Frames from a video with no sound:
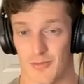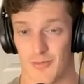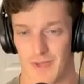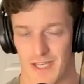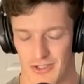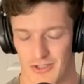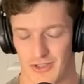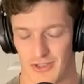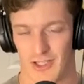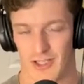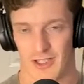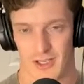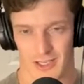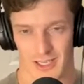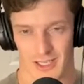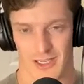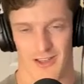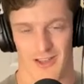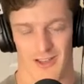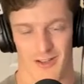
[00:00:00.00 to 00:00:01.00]
You mentioned like,
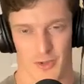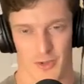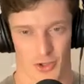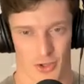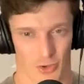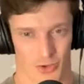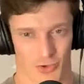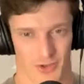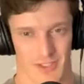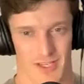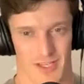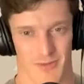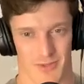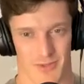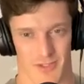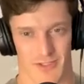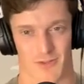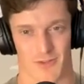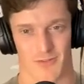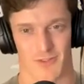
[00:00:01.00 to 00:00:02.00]
okay, I'm going to orientate
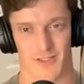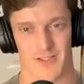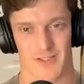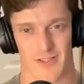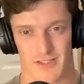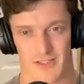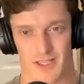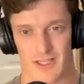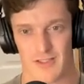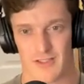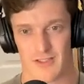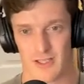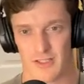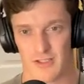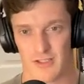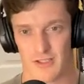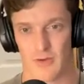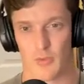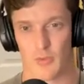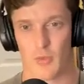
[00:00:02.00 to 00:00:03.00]
myself to success.
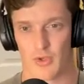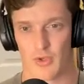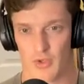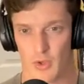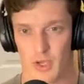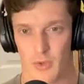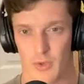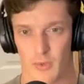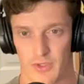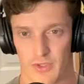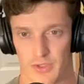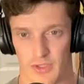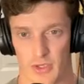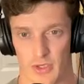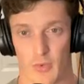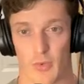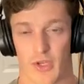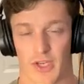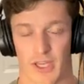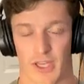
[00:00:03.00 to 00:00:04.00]
Like, so what do I want to
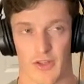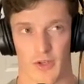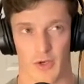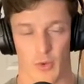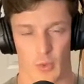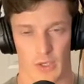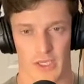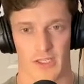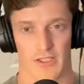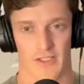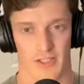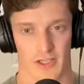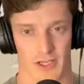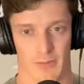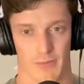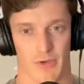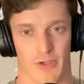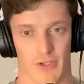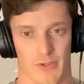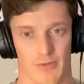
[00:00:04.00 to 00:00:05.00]
do? I want to get the quickest
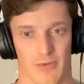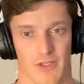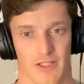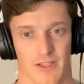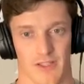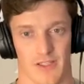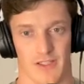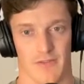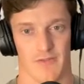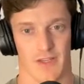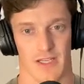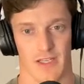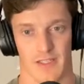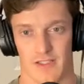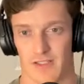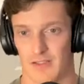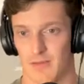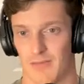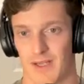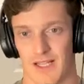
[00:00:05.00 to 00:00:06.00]
time possible in this event.
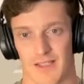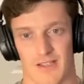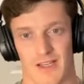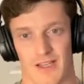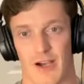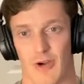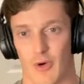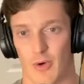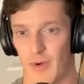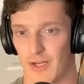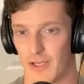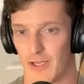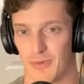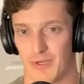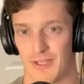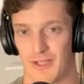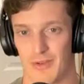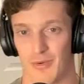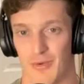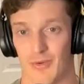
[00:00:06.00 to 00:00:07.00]
It doesn't matter how quickly
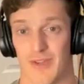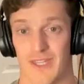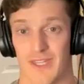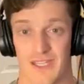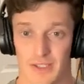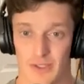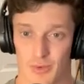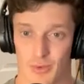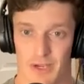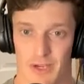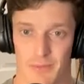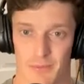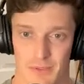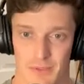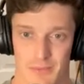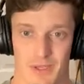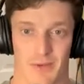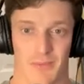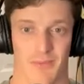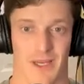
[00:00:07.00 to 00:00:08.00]
I'm getting through these
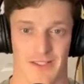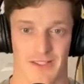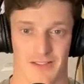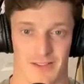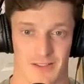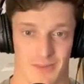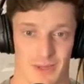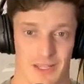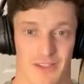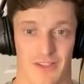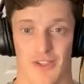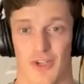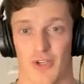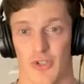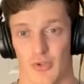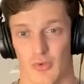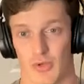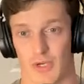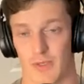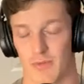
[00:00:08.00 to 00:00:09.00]
reps, but it matters about the
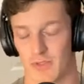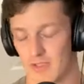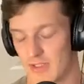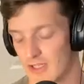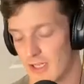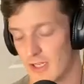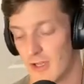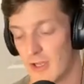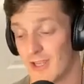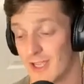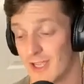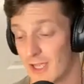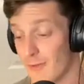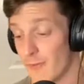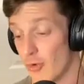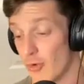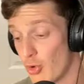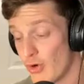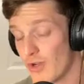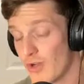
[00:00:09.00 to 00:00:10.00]
total reps. So it's like, okay,
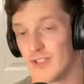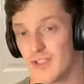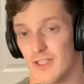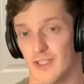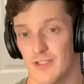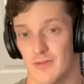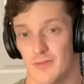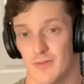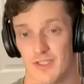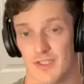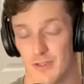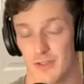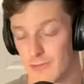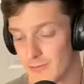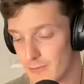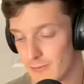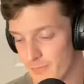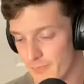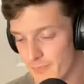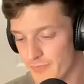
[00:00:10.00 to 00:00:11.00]
I've orientated
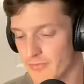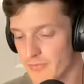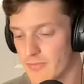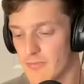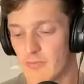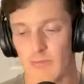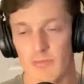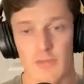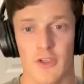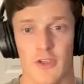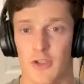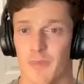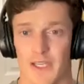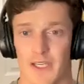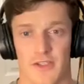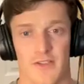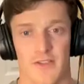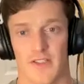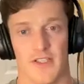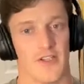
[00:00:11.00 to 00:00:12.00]
myself. You
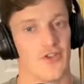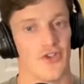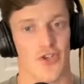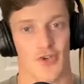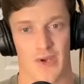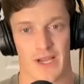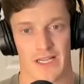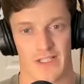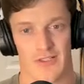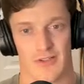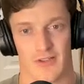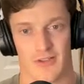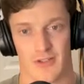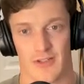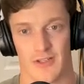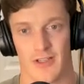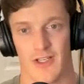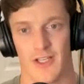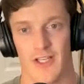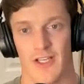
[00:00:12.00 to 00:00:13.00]
made a decision, you act on
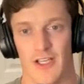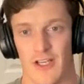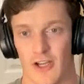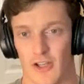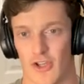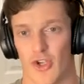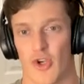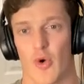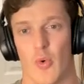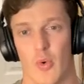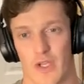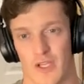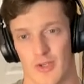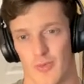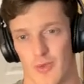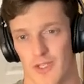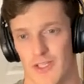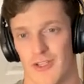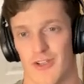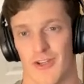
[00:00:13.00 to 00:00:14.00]
it, and the
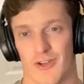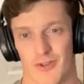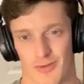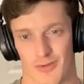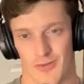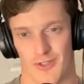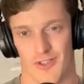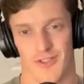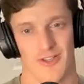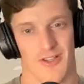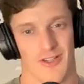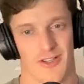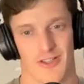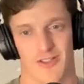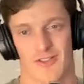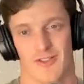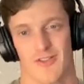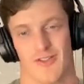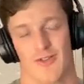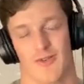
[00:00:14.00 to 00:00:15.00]
quicker we can go through these
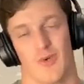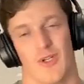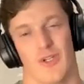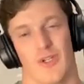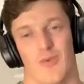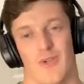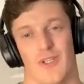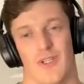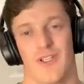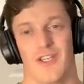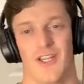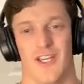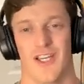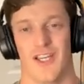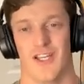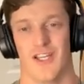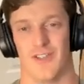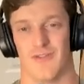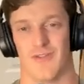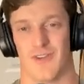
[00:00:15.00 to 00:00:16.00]
tasks, the quicker we
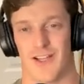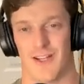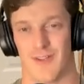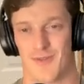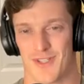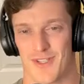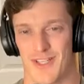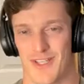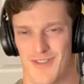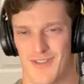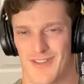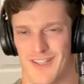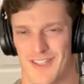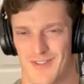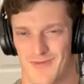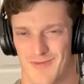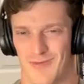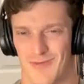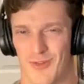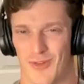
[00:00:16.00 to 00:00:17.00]
develop. So
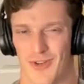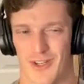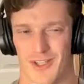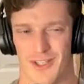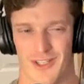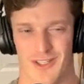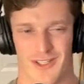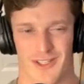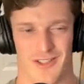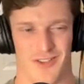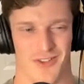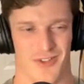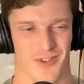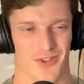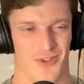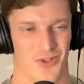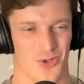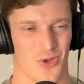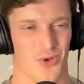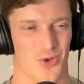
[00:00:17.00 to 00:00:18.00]
that's really
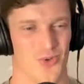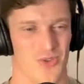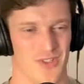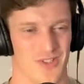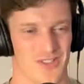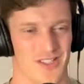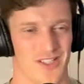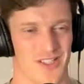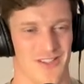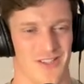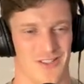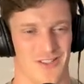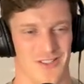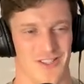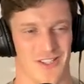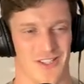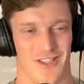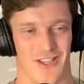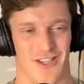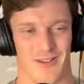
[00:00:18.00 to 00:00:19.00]
cool to see that
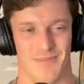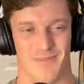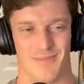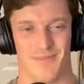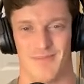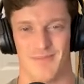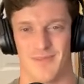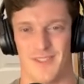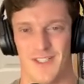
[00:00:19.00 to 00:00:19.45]
you did that.